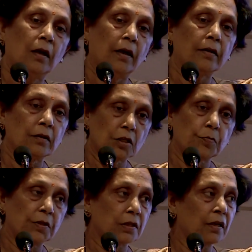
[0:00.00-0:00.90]
And this
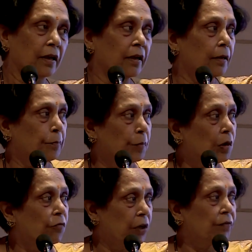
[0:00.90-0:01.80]
patient again,
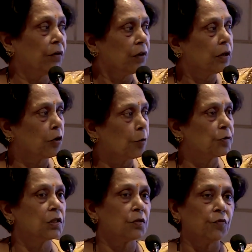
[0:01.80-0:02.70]
we have given her
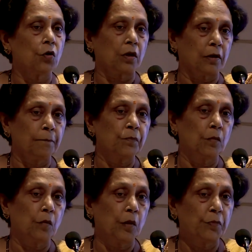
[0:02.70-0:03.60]
options for
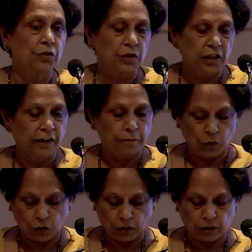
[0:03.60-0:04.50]
PGT-M
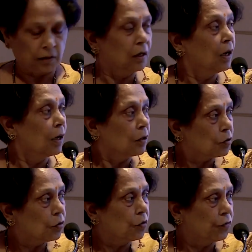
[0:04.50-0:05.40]
or to
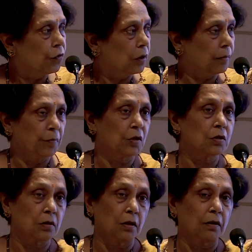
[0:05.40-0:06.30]
go for,
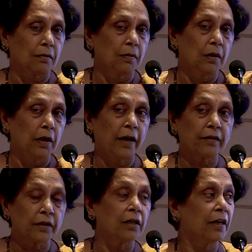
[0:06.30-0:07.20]
because
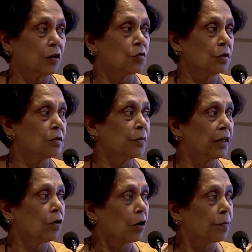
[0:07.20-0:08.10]
antenatal diagnosis may
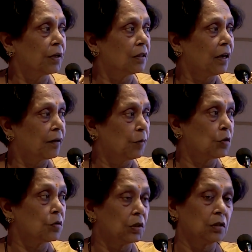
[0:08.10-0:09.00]
not be that,
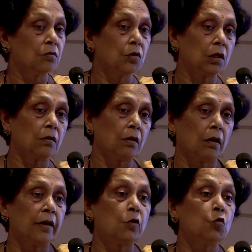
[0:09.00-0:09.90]
because
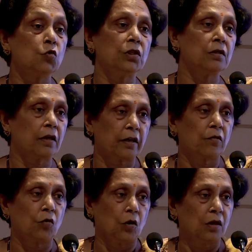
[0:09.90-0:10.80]
here 2 genes are
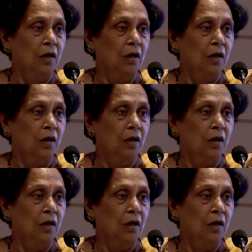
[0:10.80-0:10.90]
involved.